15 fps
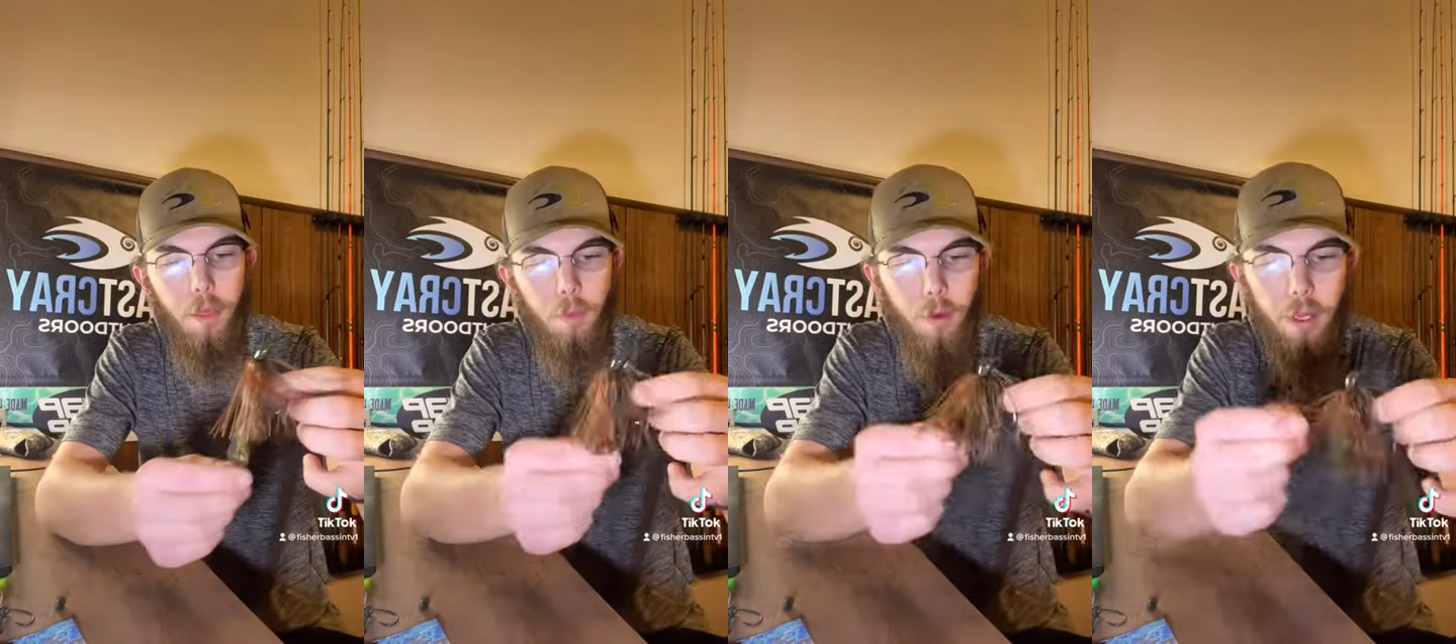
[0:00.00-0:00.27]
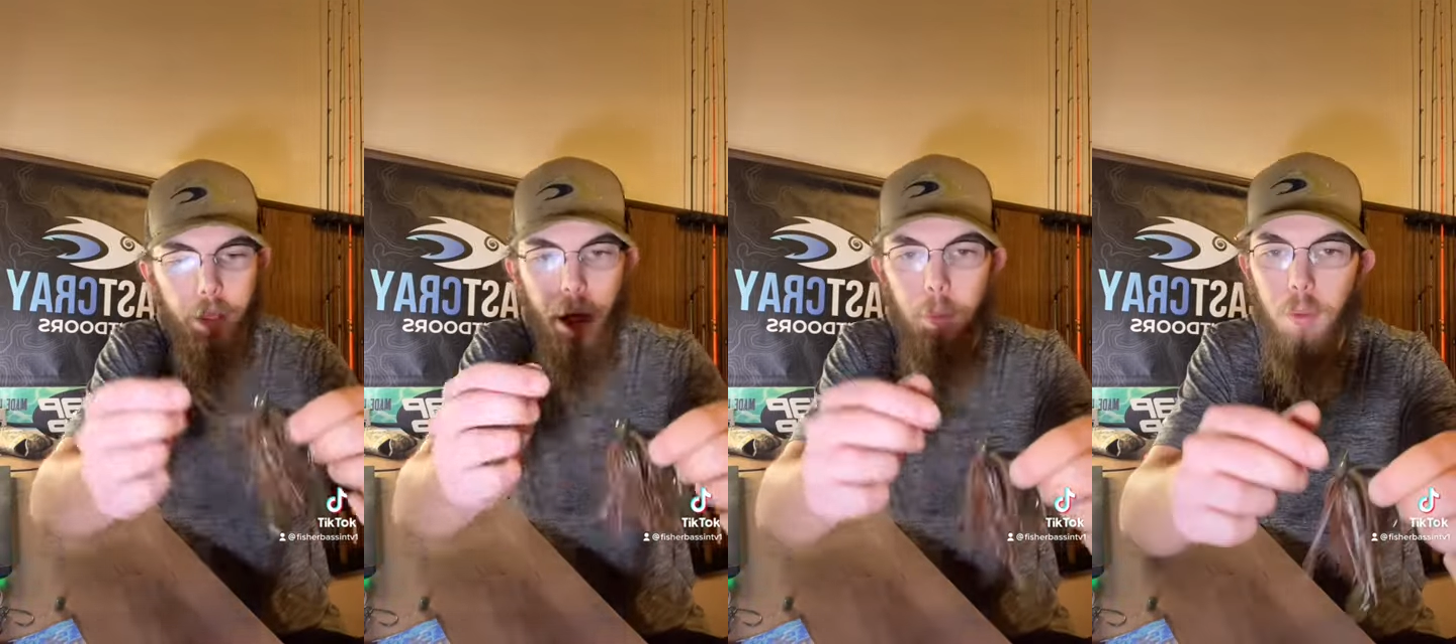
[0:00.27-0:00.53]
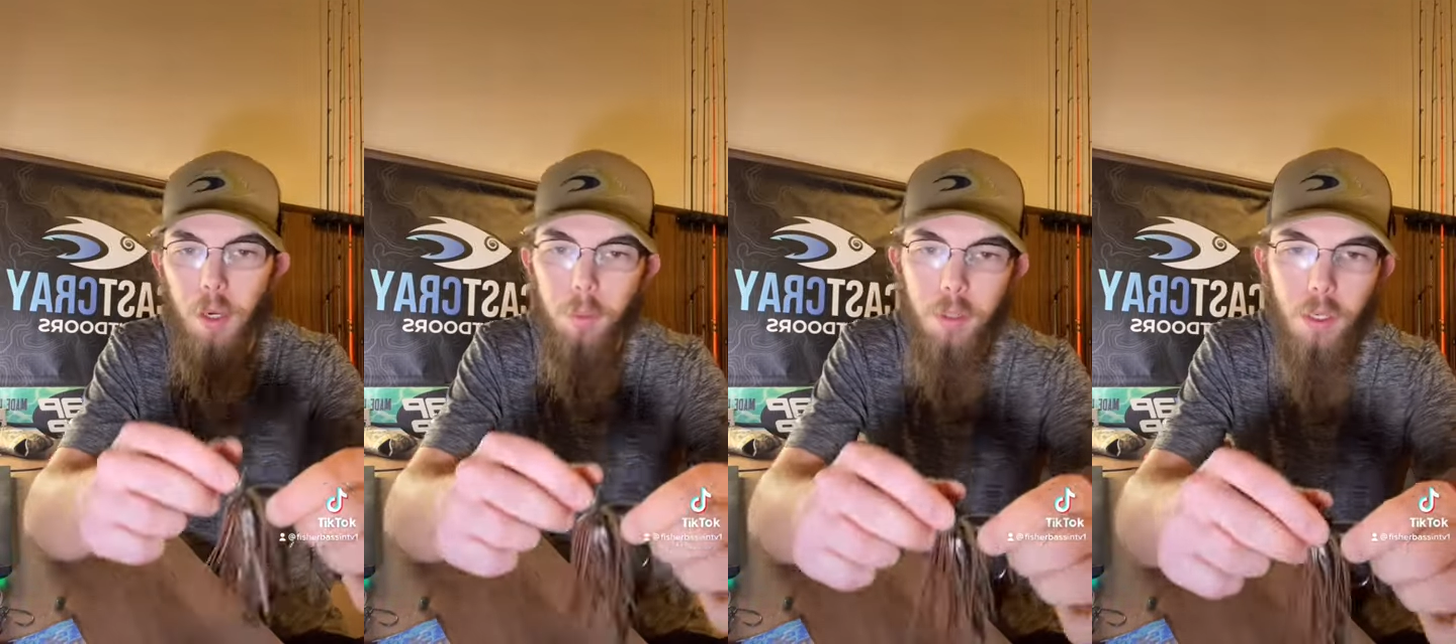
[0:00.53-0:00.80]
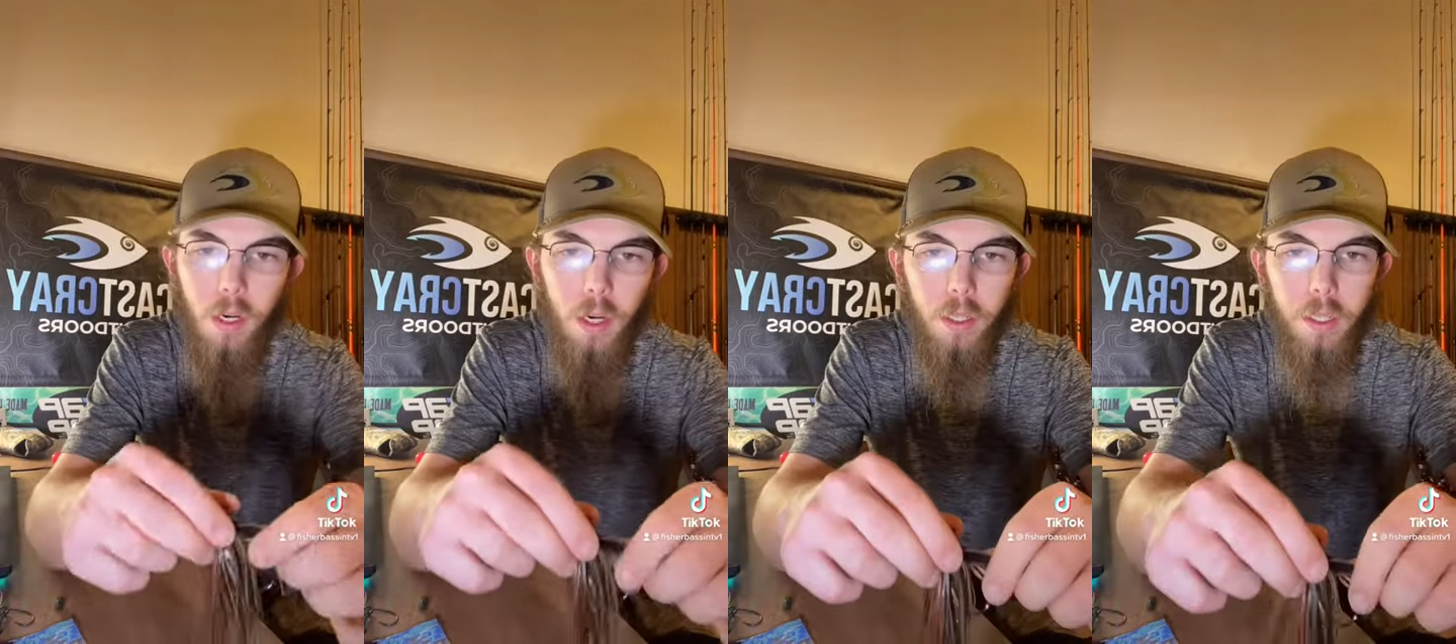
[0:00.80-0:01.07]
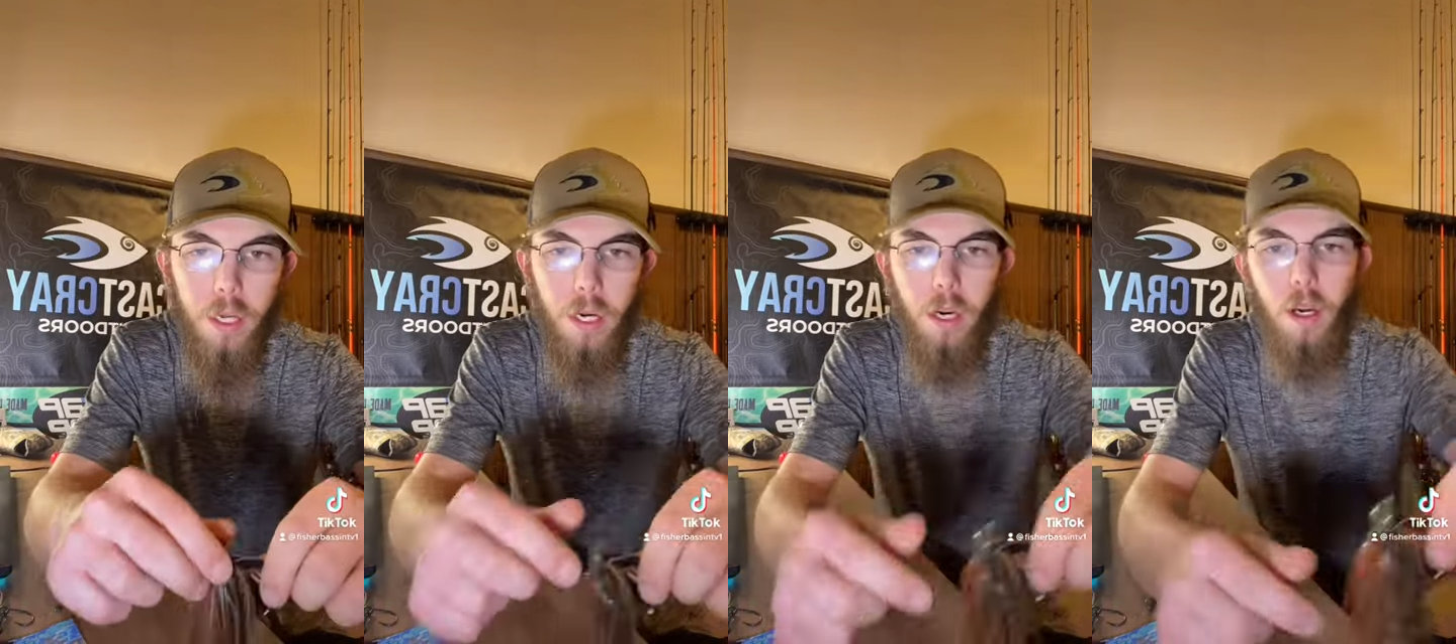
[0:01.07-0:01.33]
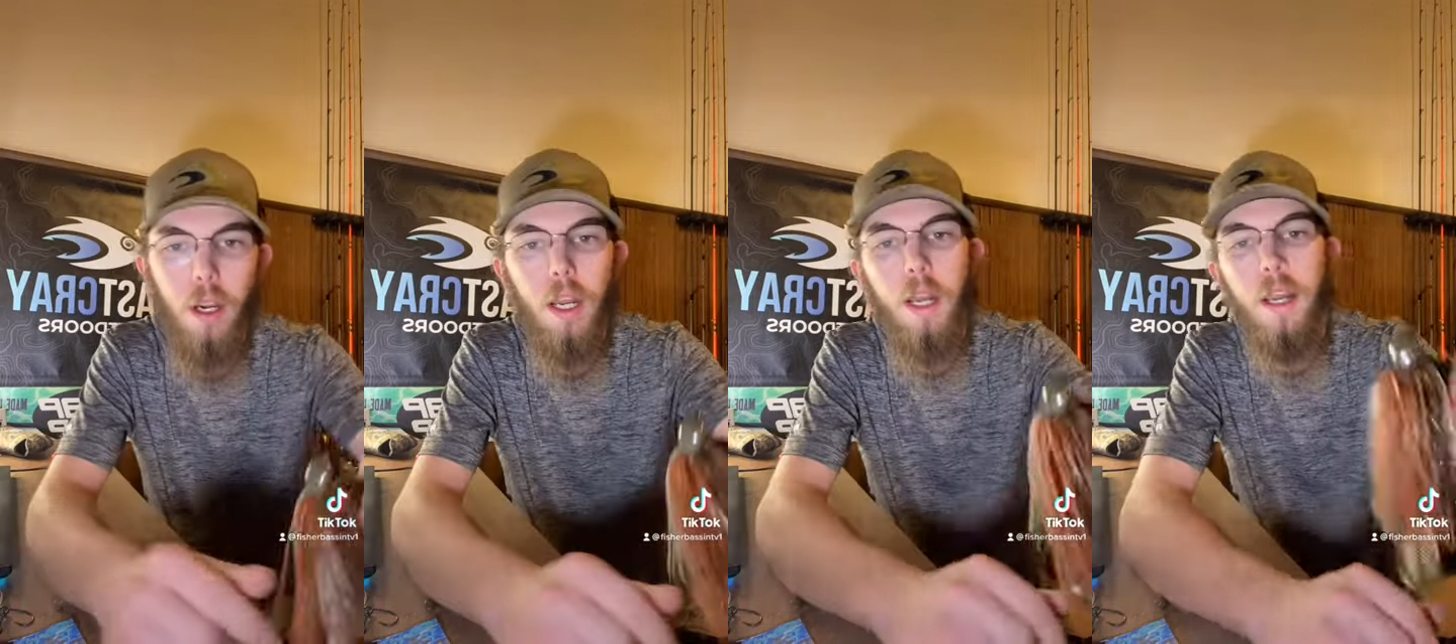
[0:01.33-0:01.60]
thread that puppy on
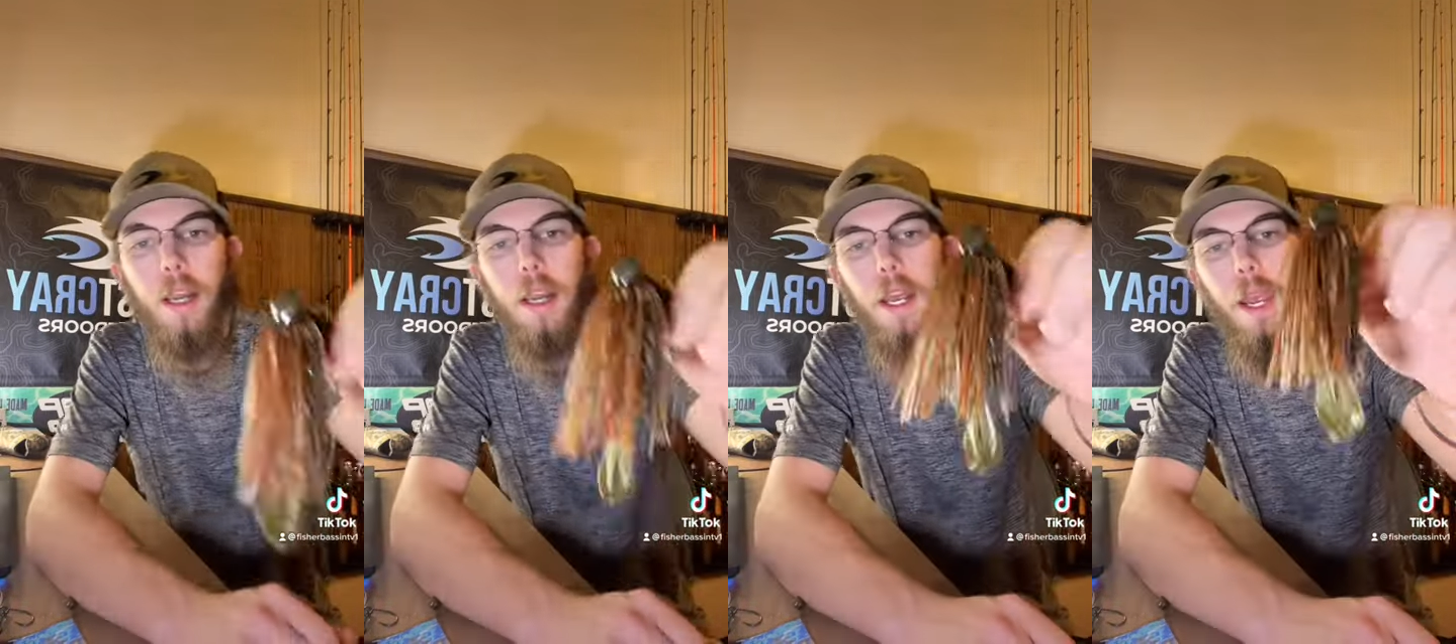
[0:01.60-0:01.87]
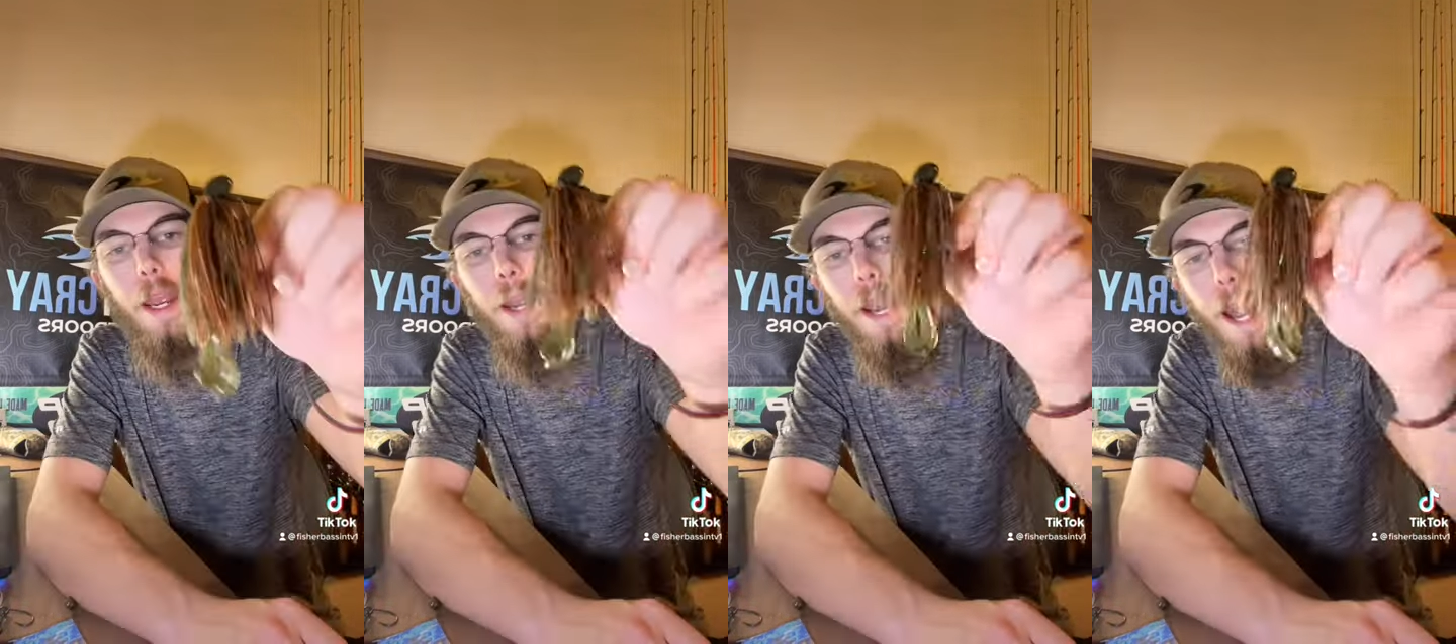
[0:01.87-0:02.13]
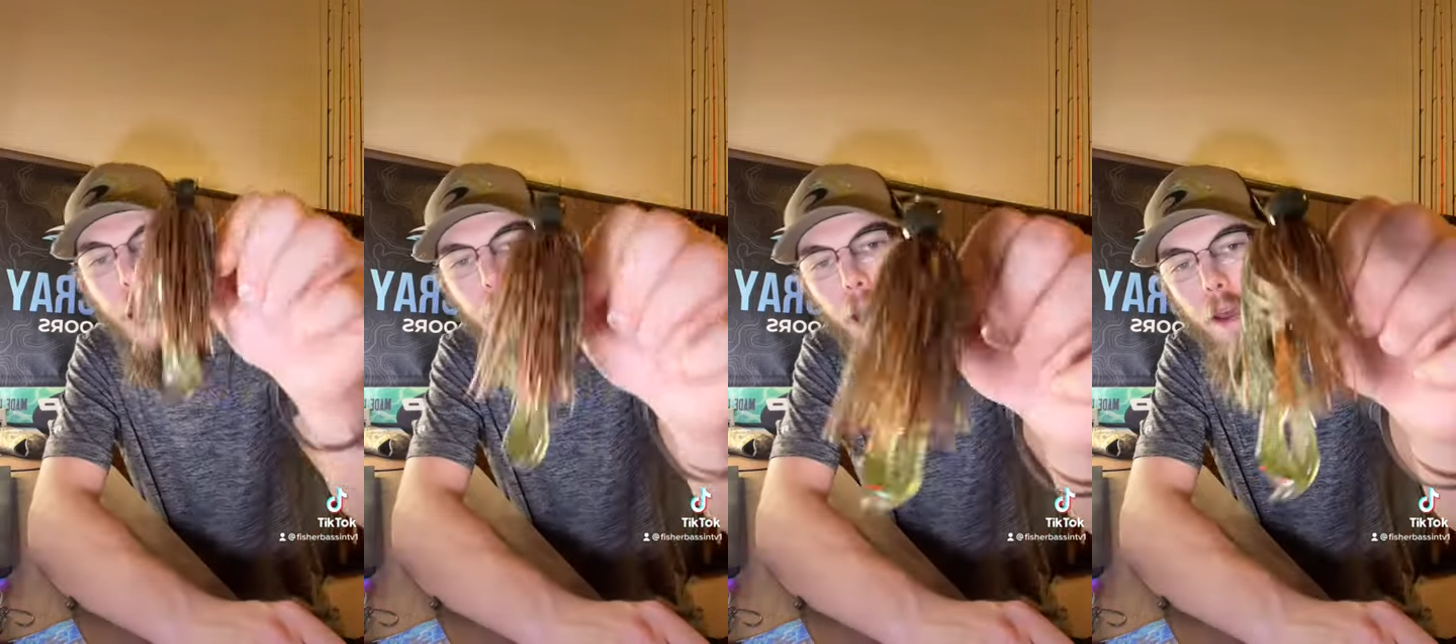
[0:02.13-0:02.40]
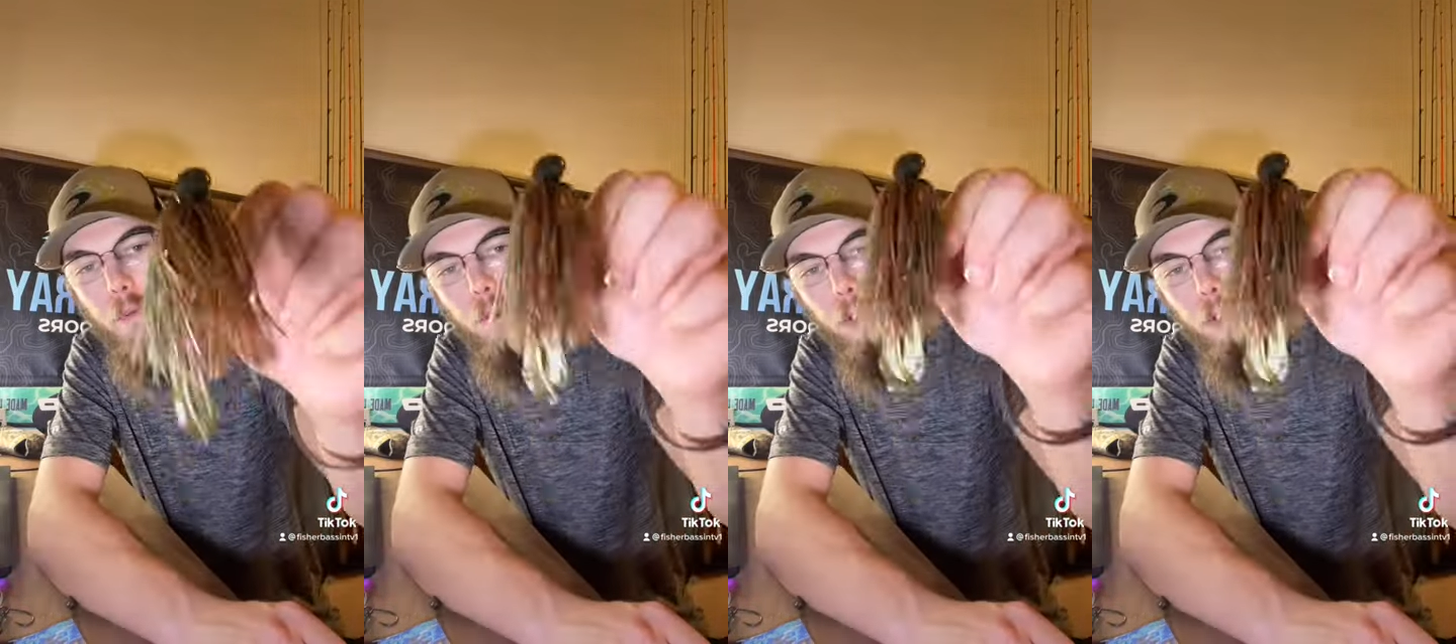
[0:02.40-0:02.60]
there and have